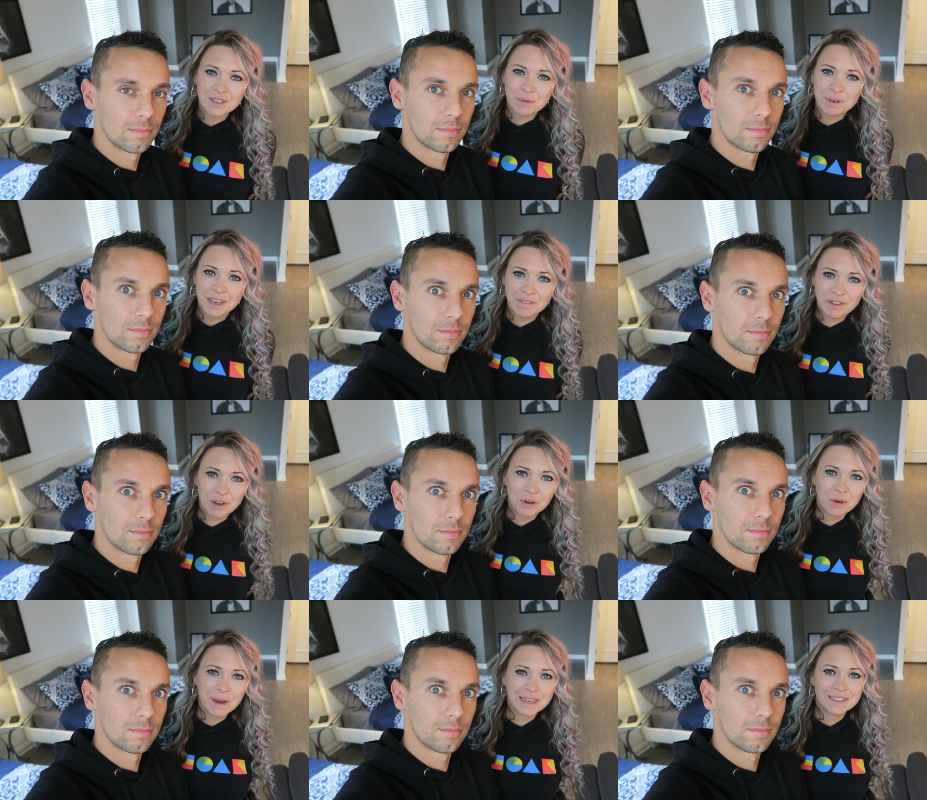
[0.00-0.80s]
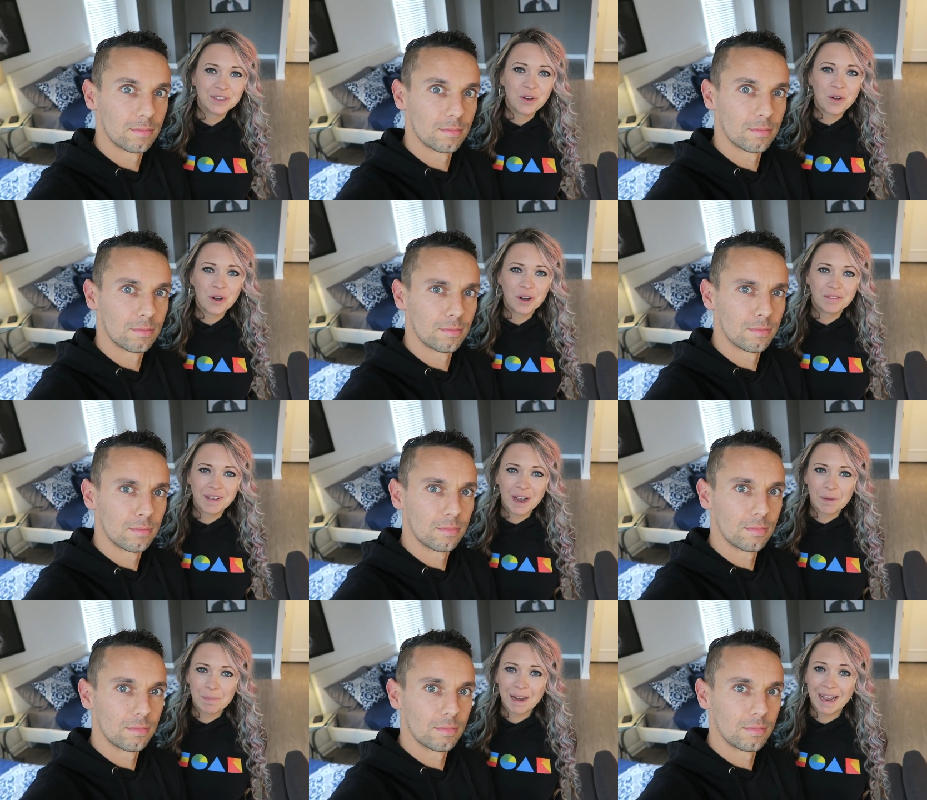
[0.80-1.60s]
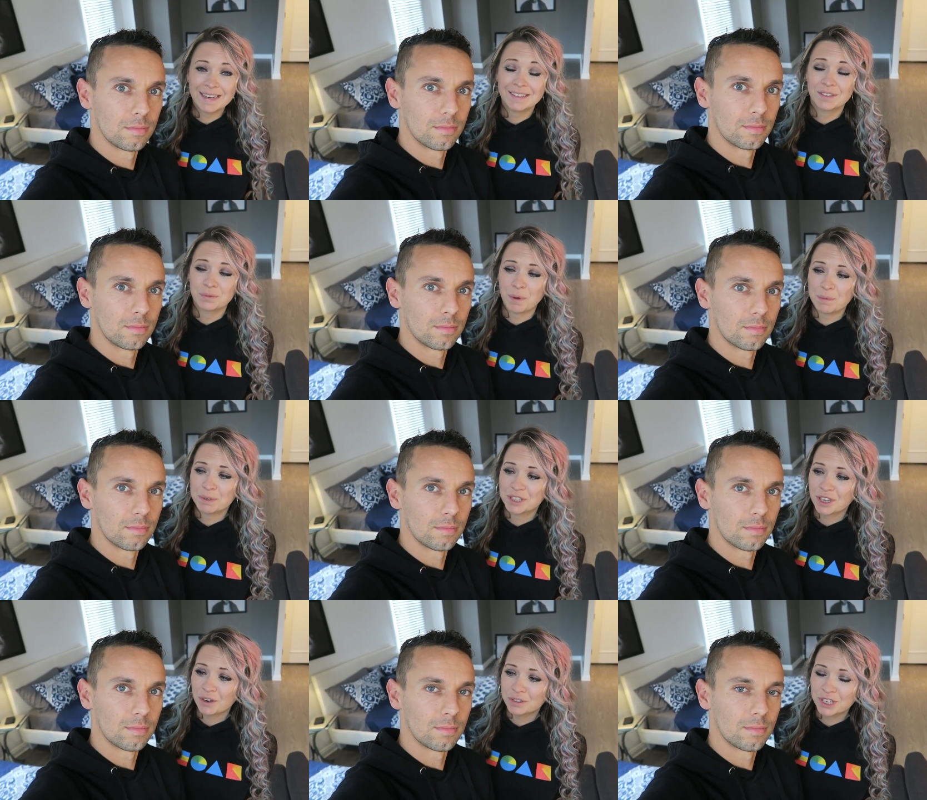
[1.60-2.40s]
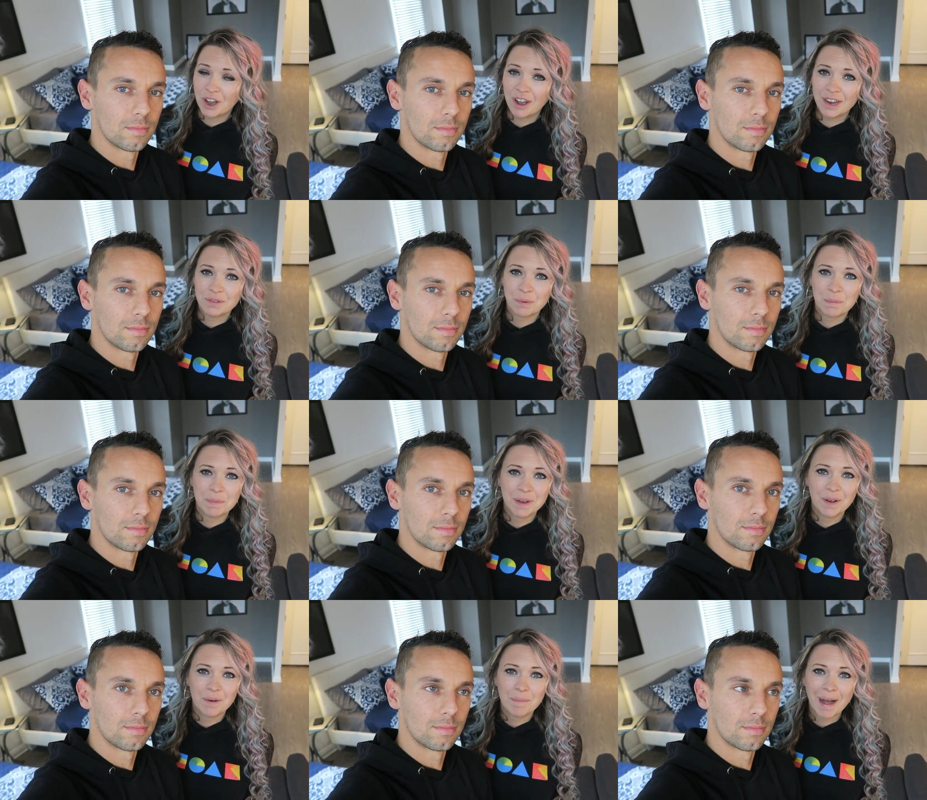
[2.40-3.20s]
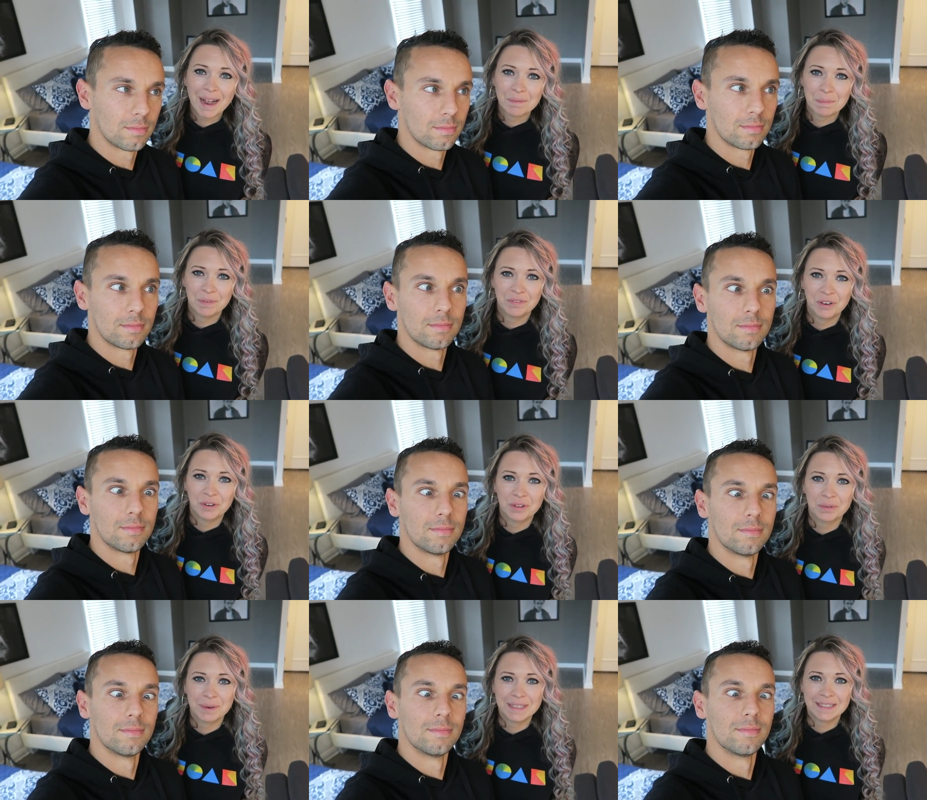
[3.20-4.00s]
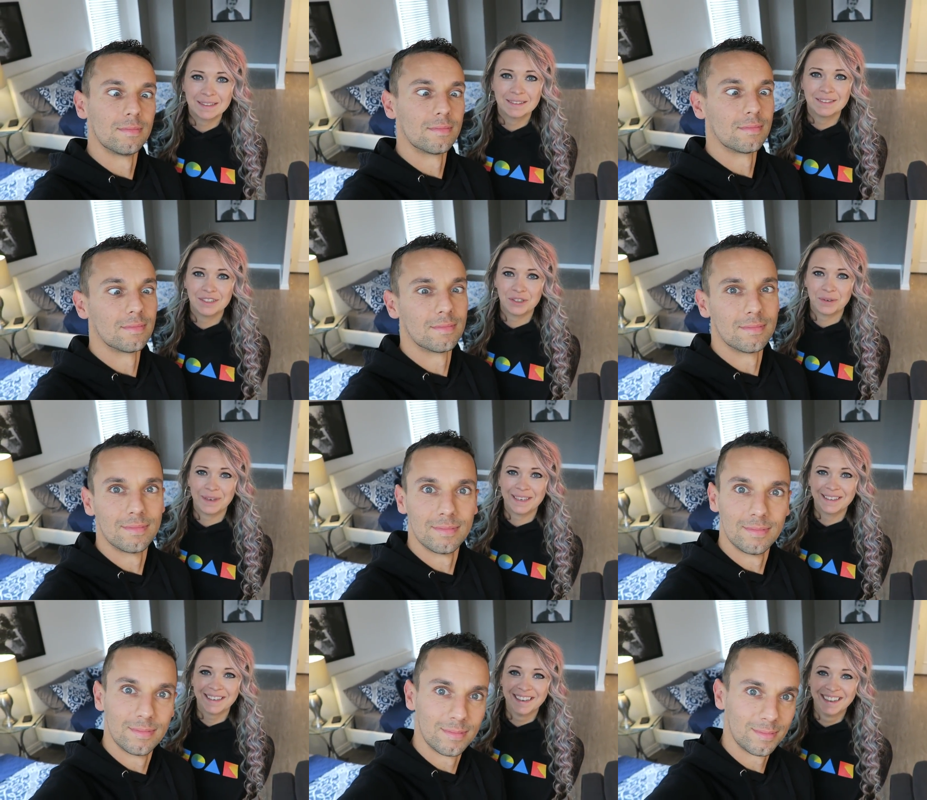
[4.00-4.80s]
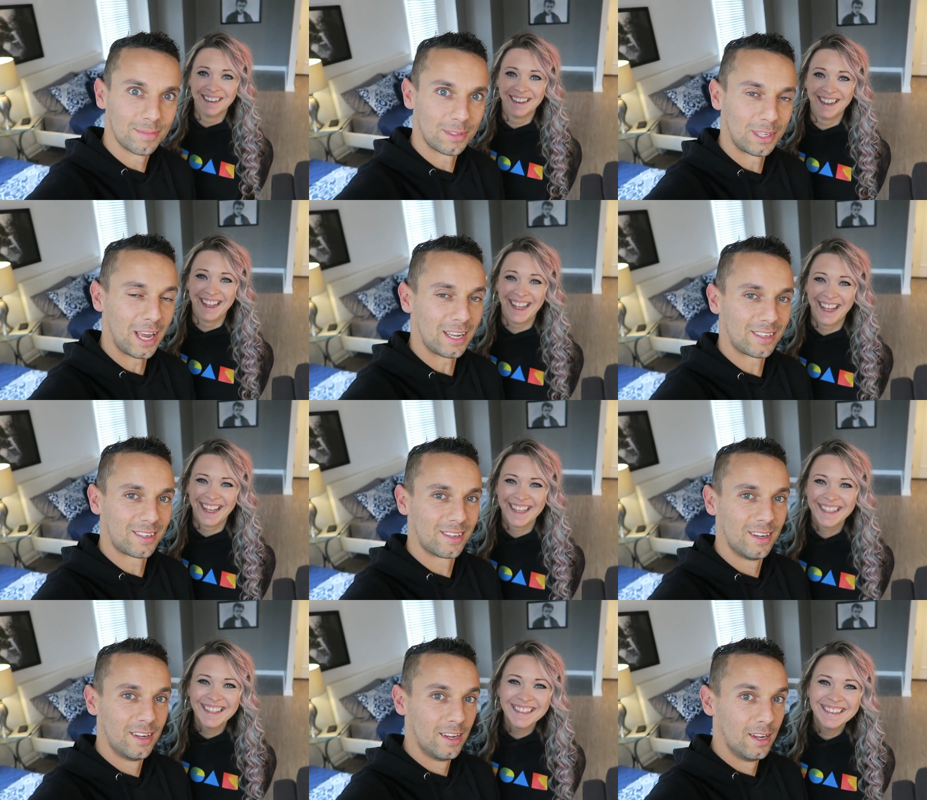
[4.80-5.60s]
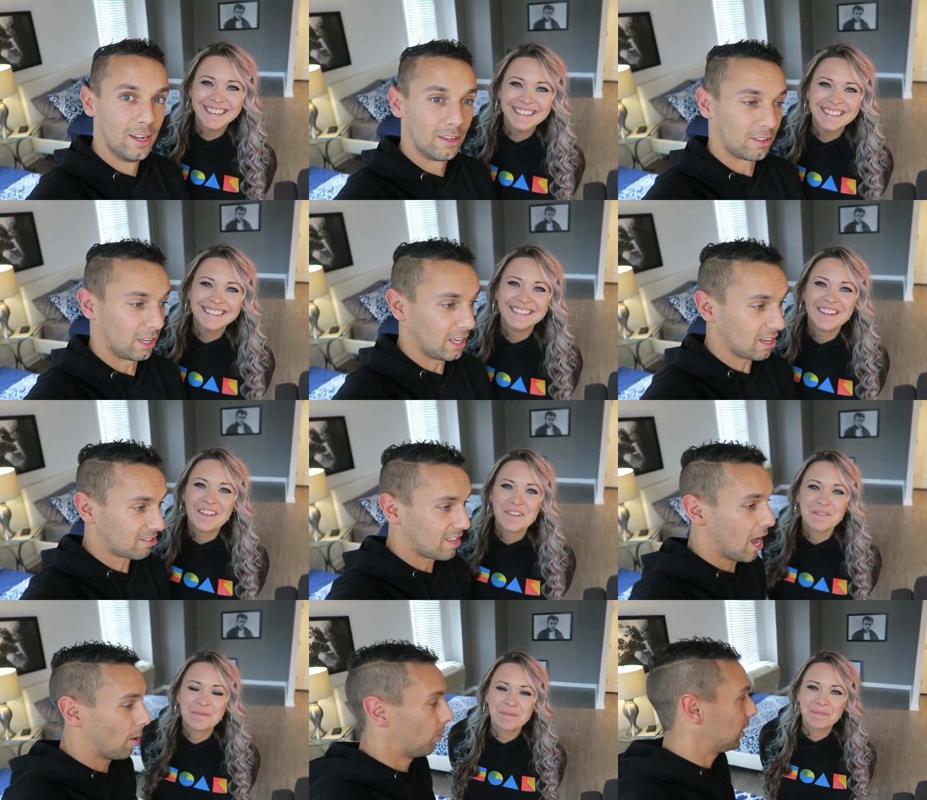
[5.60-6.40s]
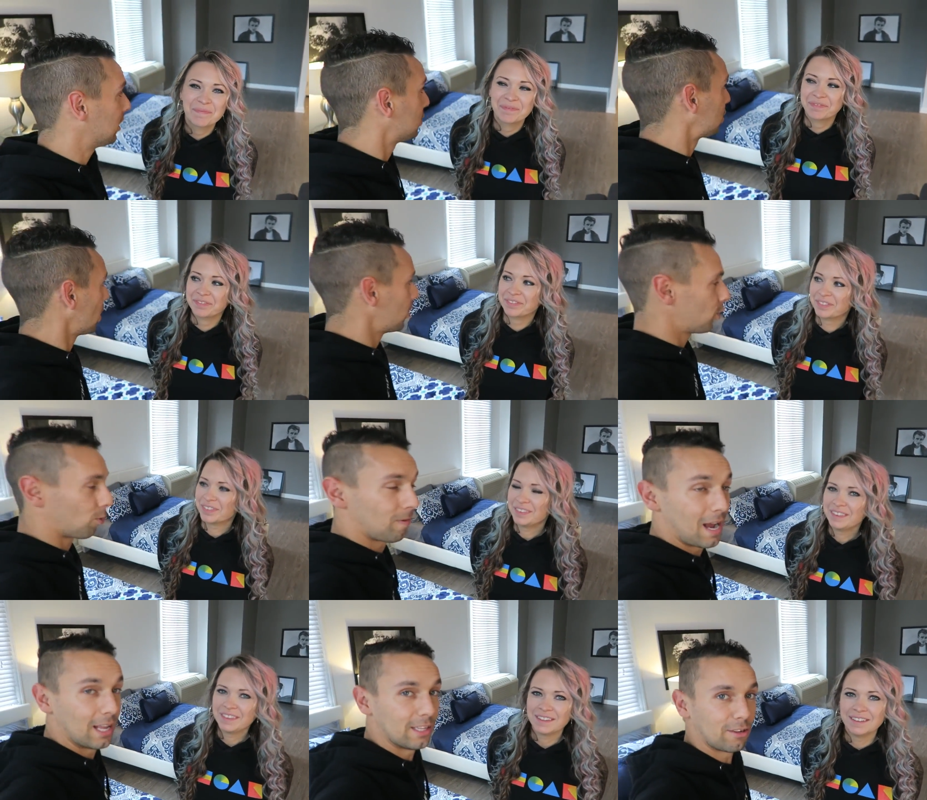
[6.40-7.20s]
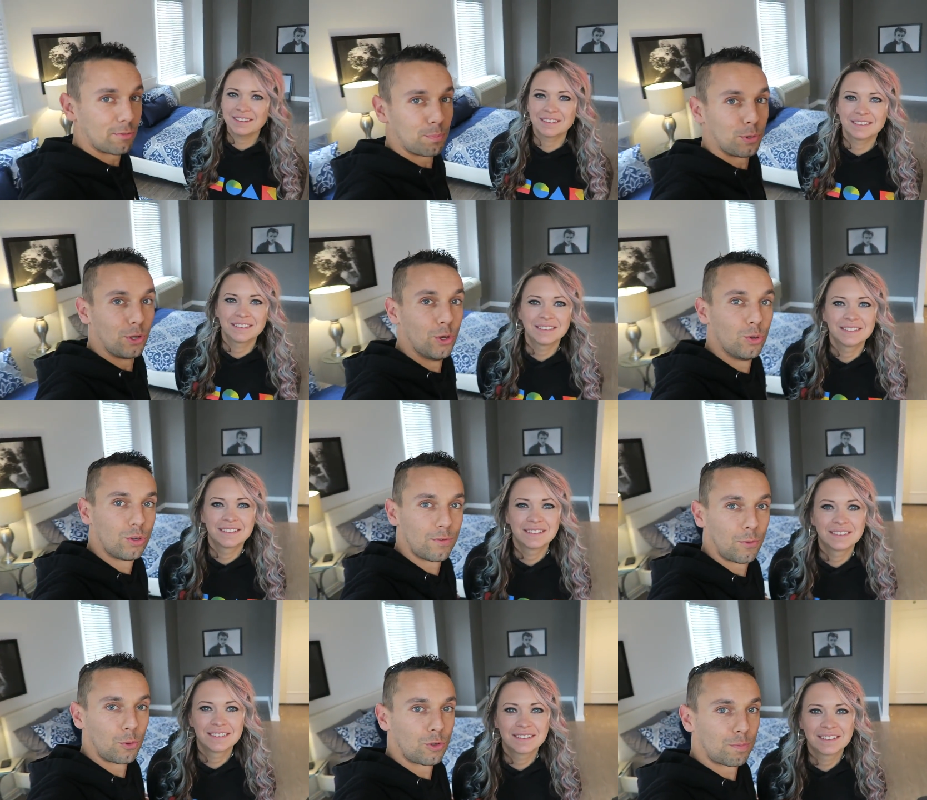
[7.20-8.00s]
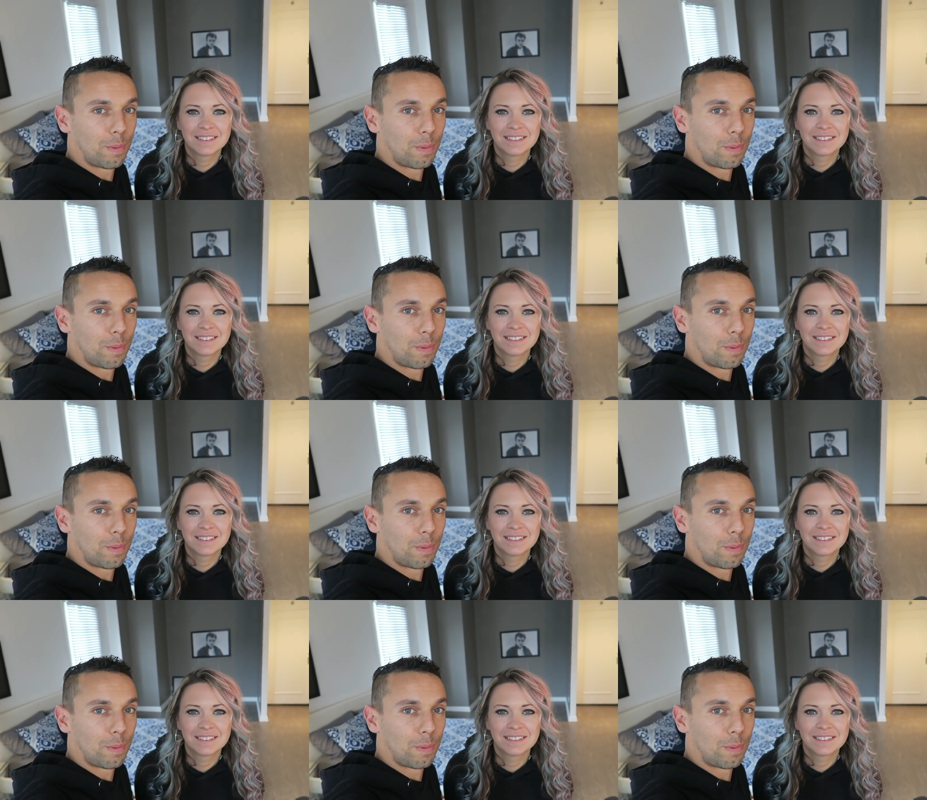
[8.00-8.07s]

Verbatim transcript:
Speaker 1: guys we'd give you a quick tour of our place because we were so tired when we got back before that we didn't do it.
Speaker 2: Yes. So yes, now we can show you around this beautiful